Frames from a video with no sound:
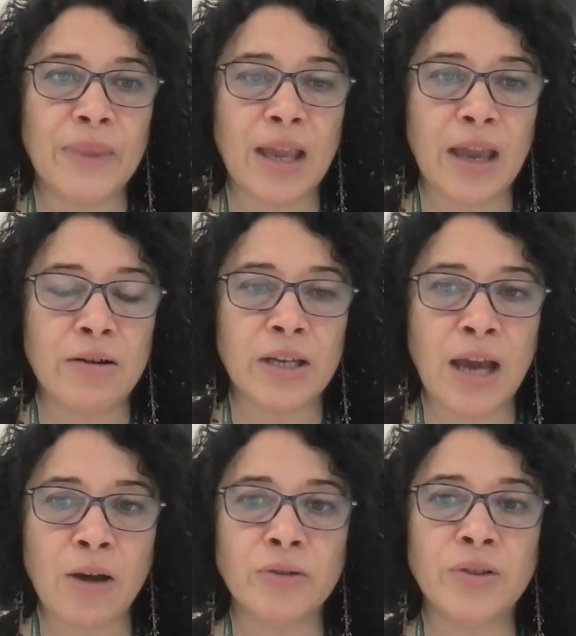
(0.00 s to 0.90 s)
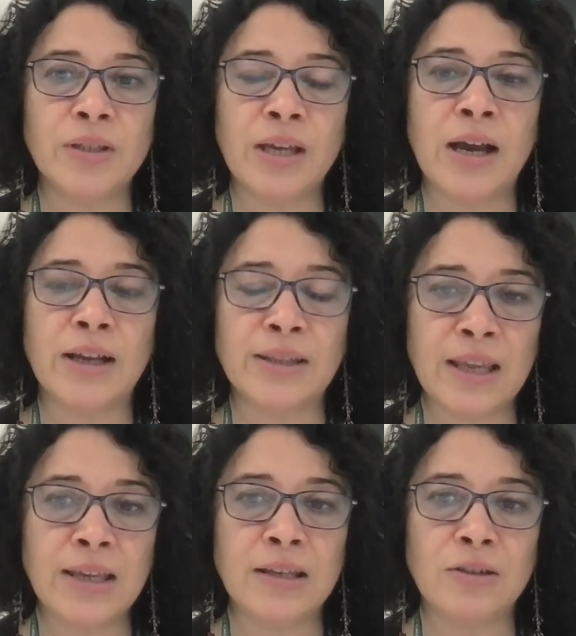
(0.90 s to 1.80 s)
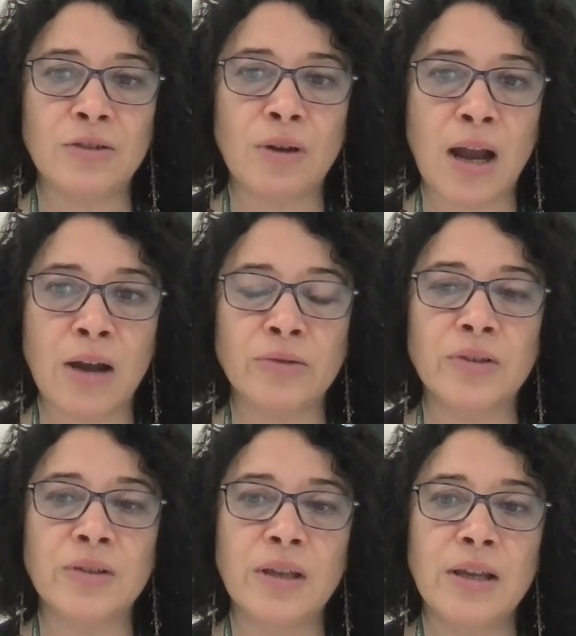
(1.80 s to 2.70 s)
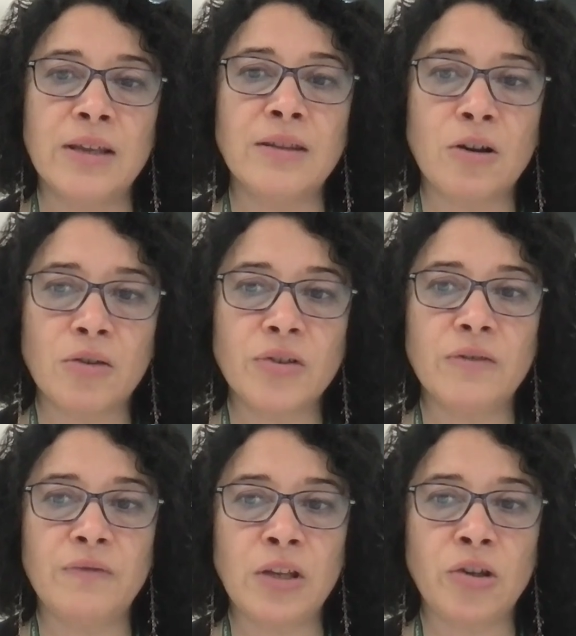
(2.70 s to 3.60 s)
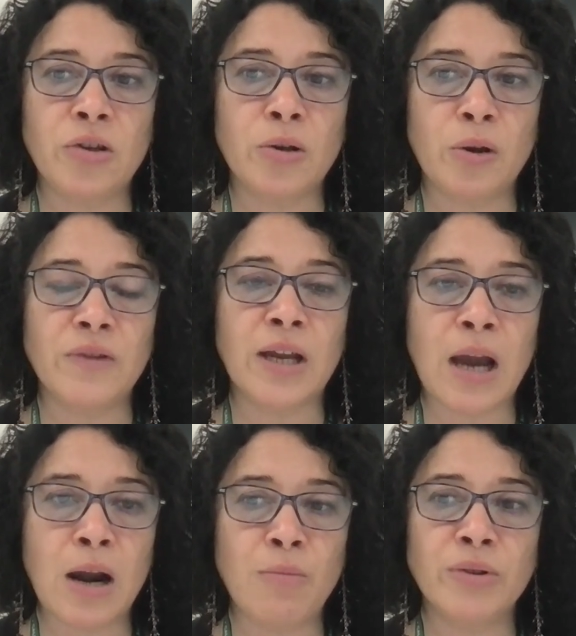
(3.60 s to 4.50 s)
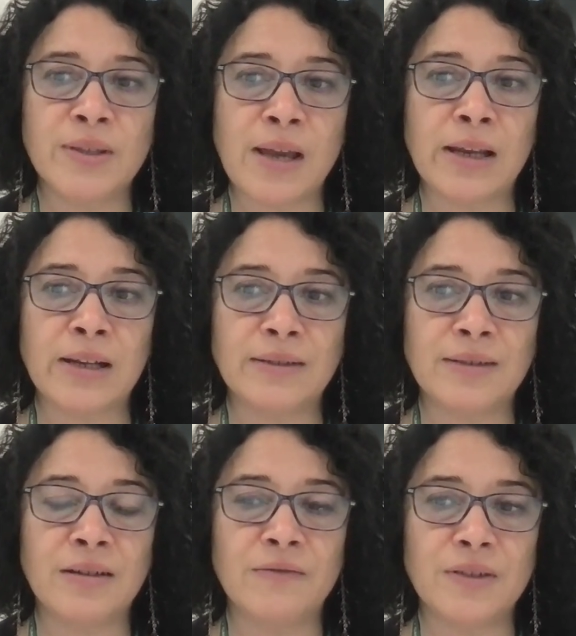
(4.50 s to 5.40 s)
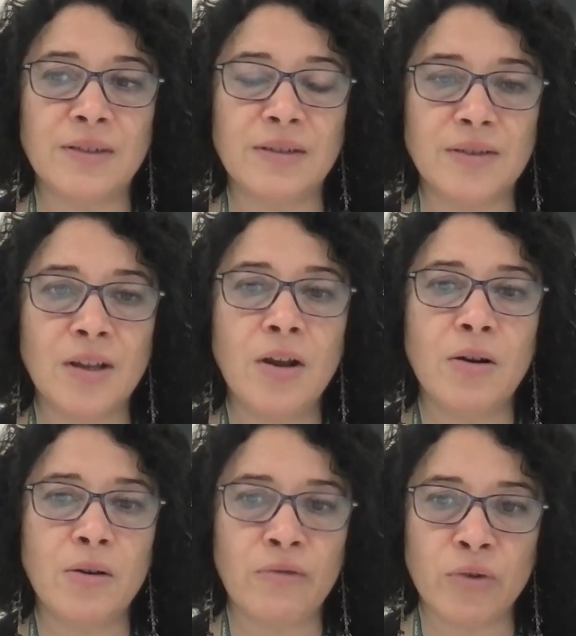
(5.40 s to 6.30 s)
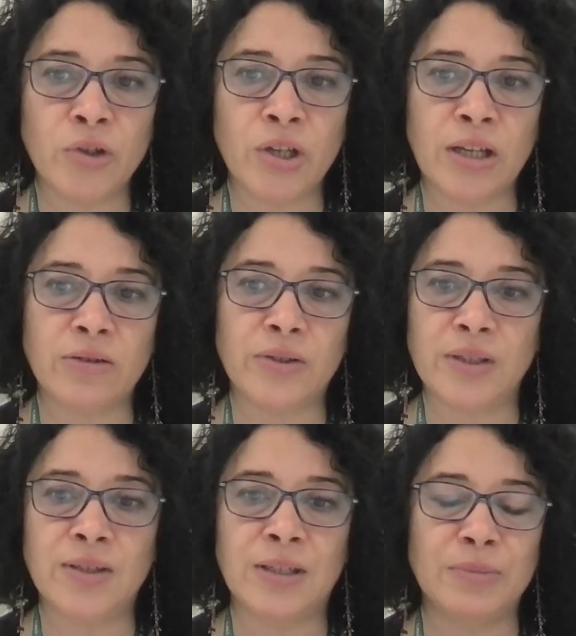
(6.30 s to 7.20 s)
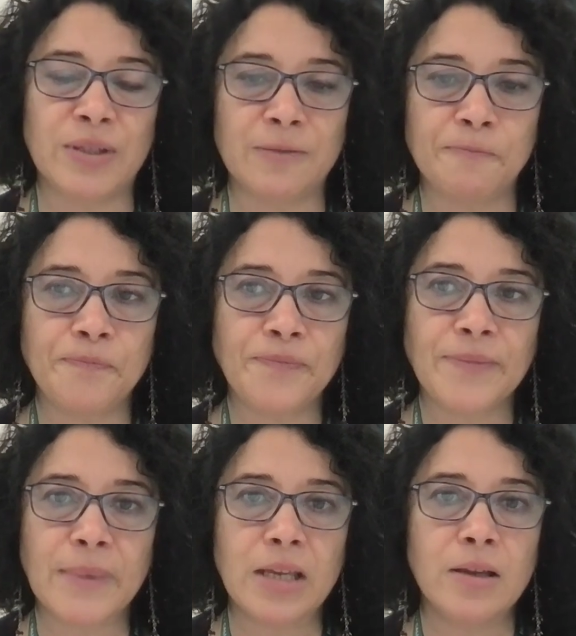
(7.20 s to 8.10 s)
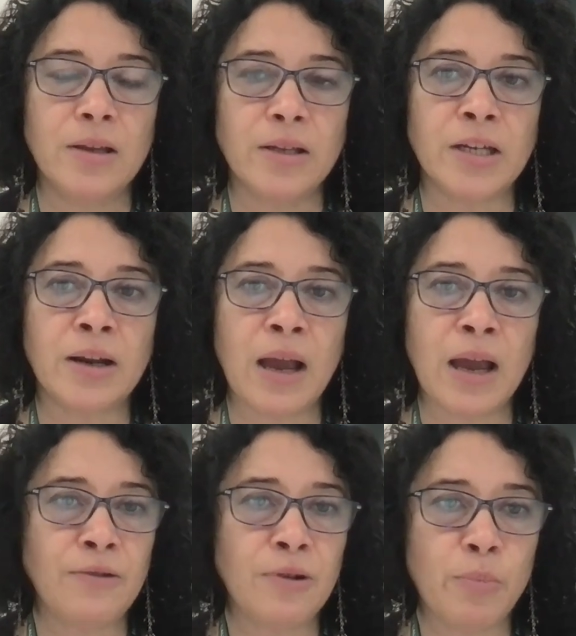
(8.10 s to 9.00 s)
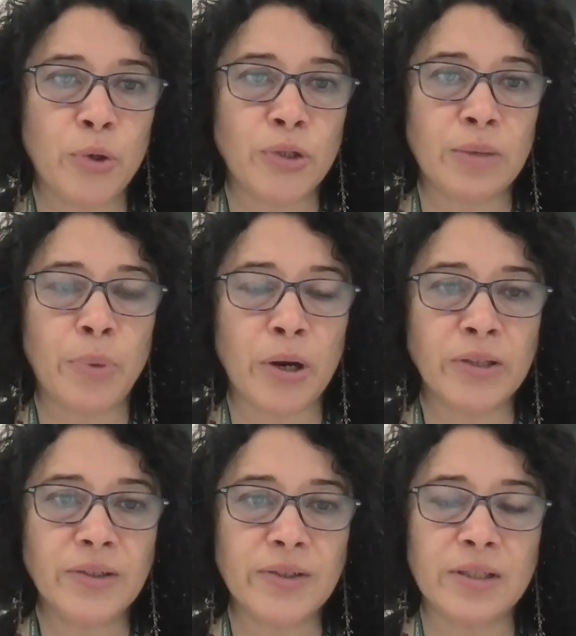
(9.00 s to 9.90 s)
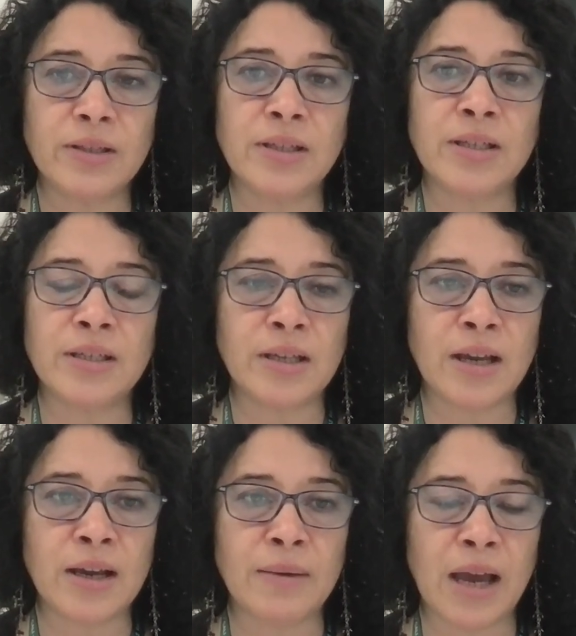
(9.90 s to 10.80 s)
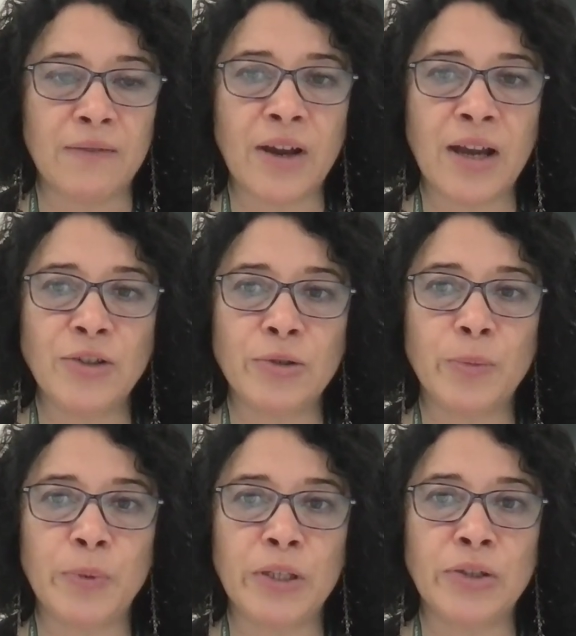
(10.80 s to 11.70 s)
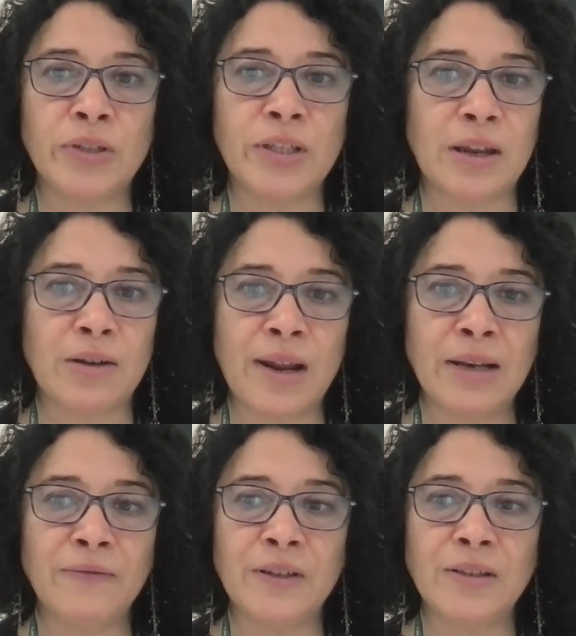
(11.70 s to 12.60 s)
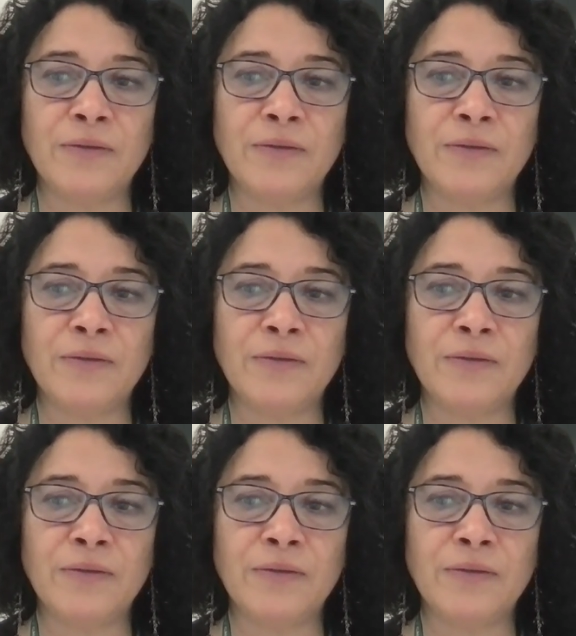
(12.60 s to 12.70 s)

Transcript: carried out, taking into account the conservation of the carbon cycling services of ocean ecosystems. There are other important points in the advisory opinion that are relevant